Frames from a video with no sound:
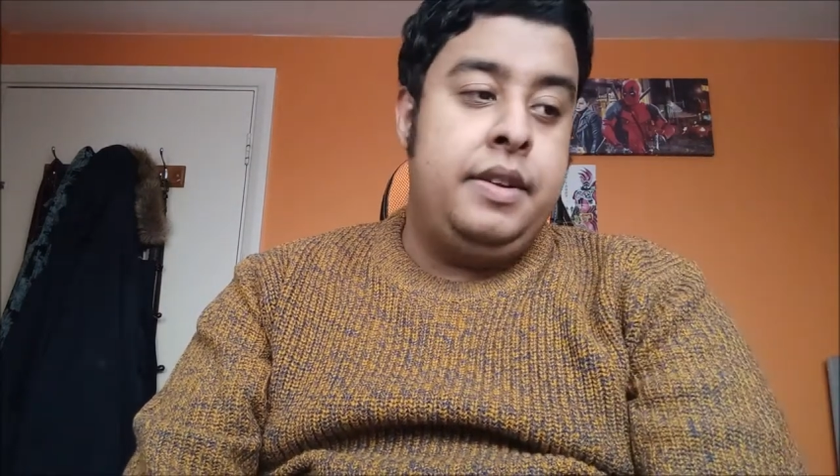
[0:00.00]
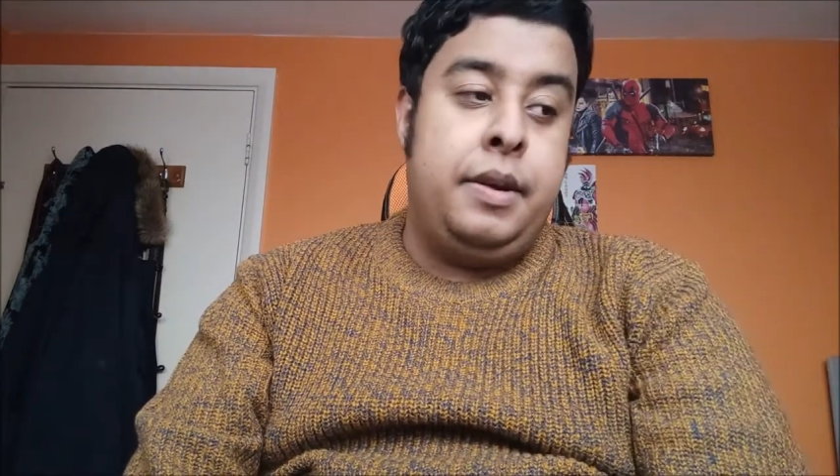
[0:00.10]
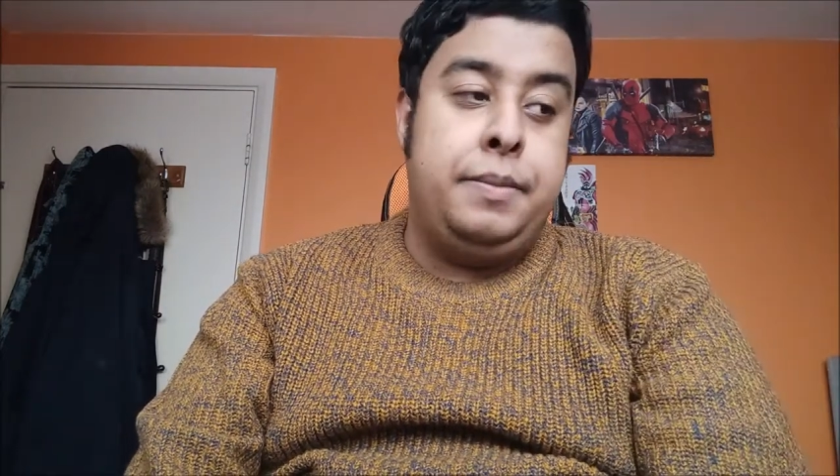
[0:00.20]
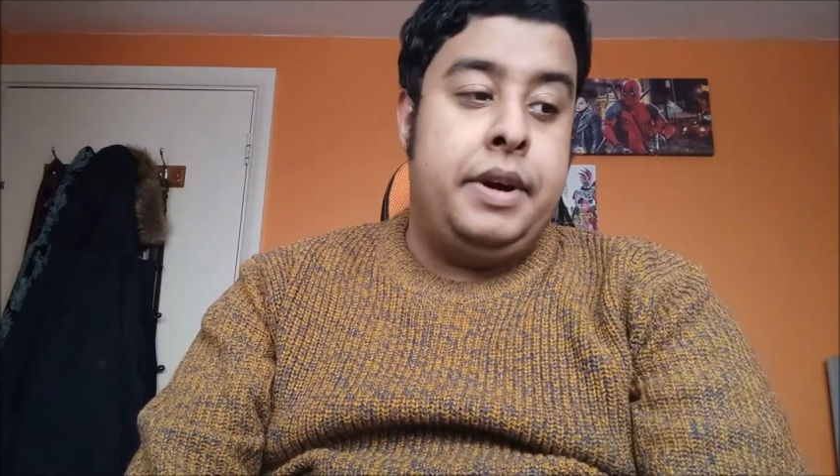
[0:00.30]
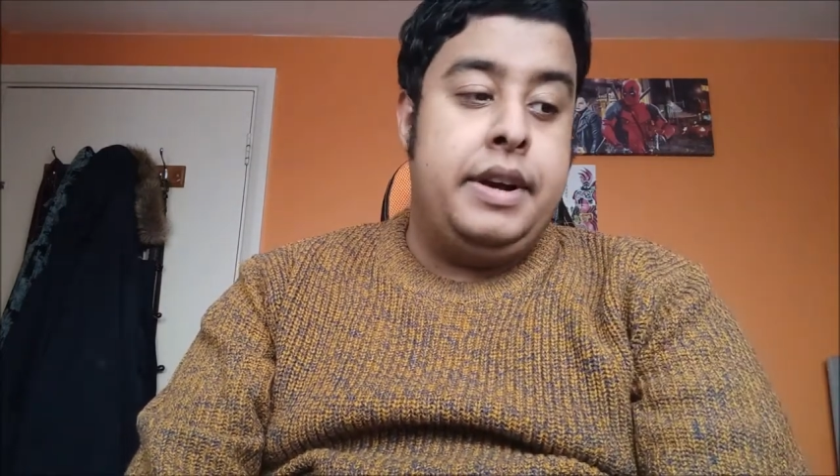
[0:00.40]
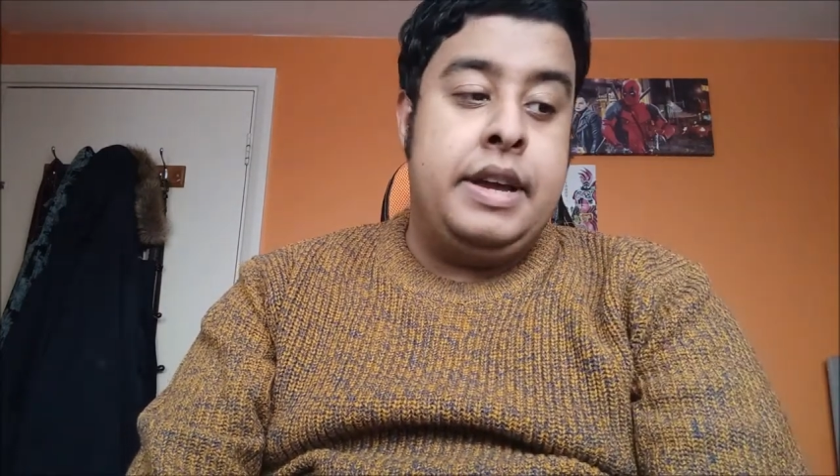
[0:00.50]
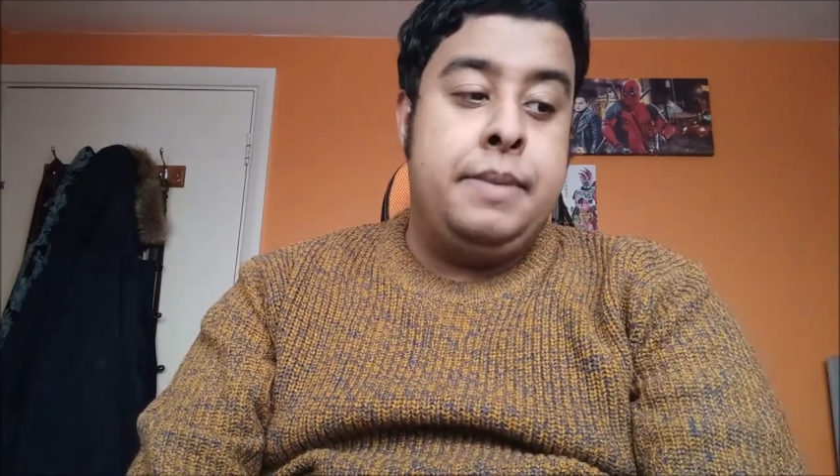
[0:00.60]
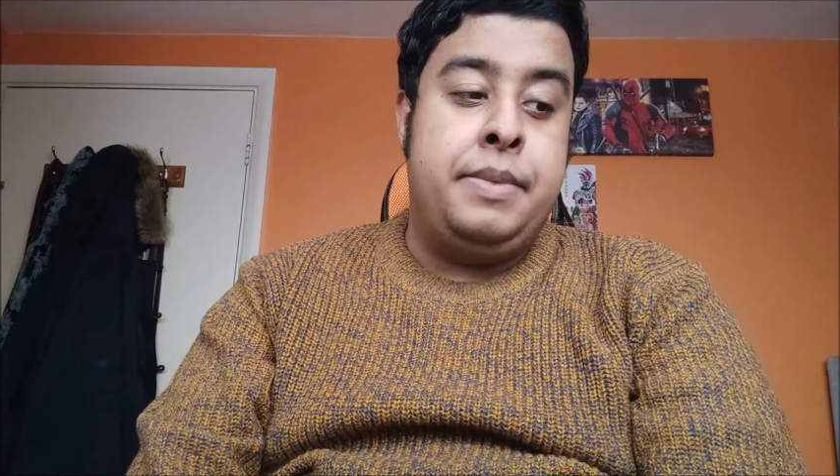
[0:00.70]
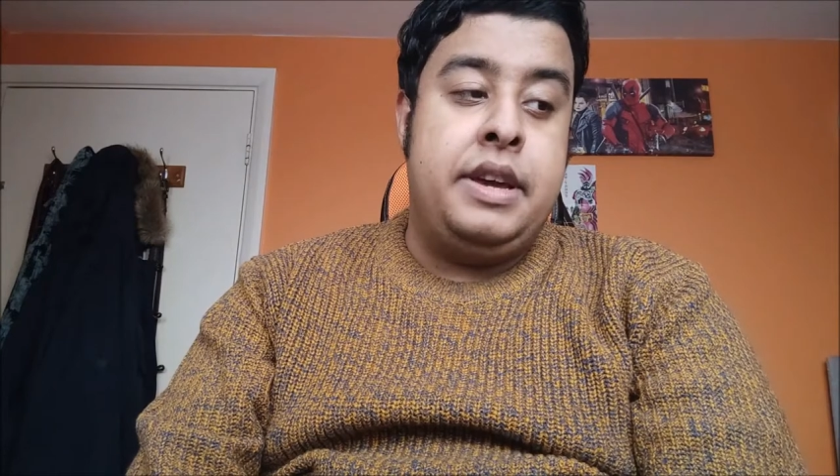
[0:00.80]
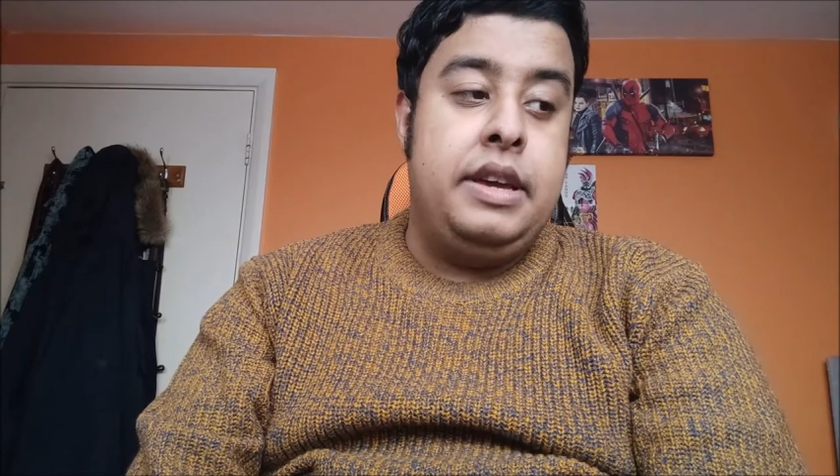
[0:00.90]
they're about
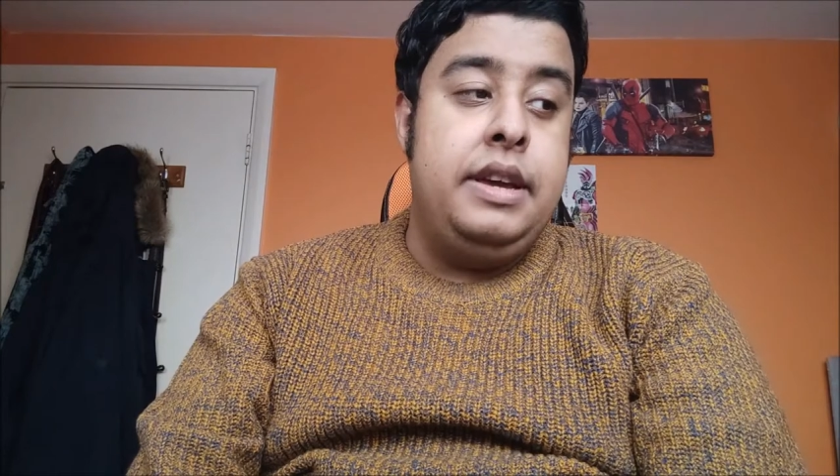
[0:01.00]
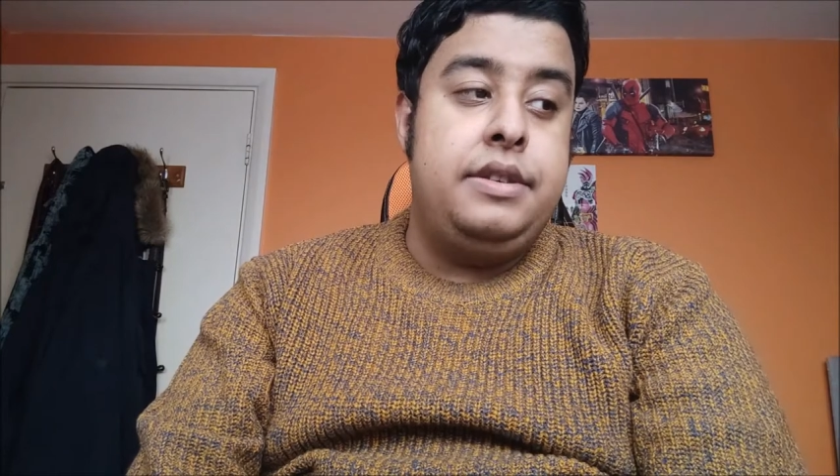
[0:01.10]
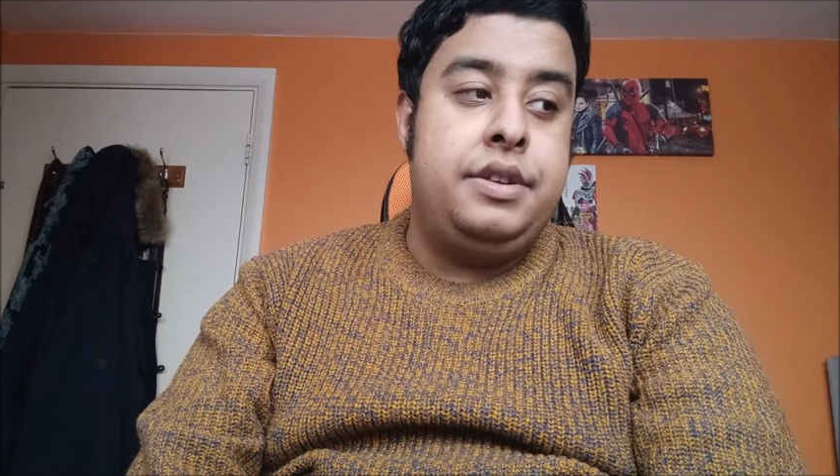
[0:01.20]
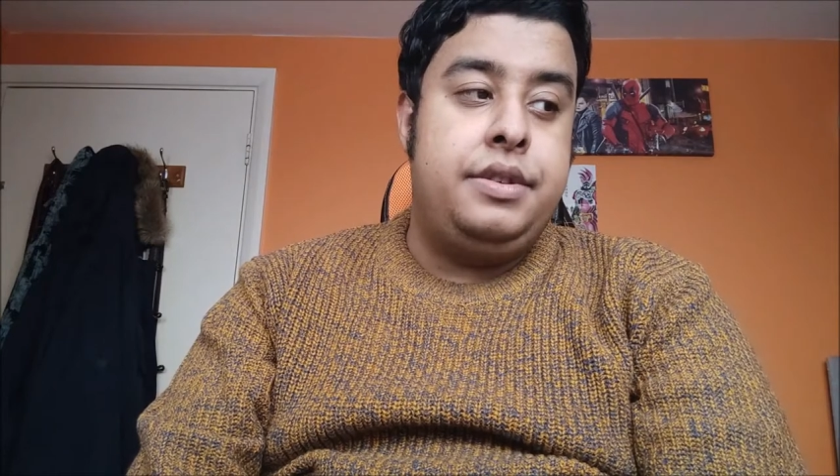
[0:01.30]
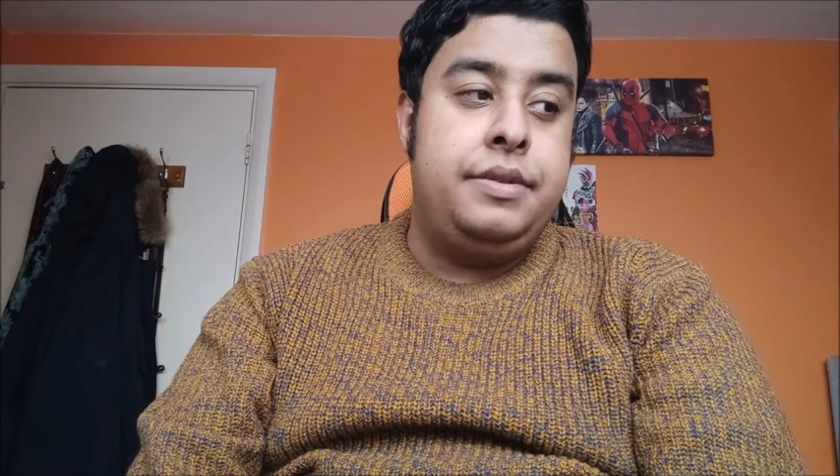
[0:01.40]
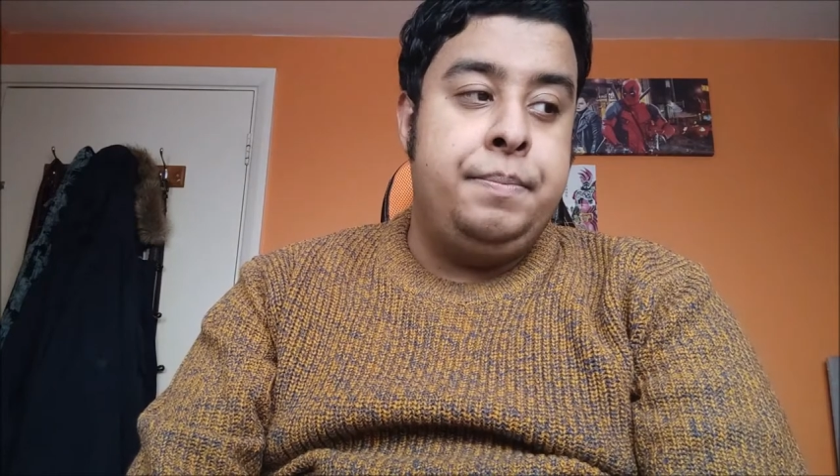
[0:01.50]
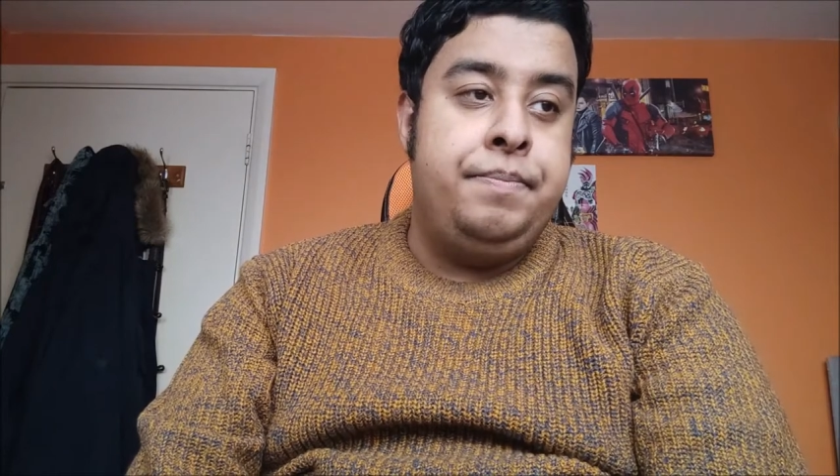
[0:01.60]
80p each.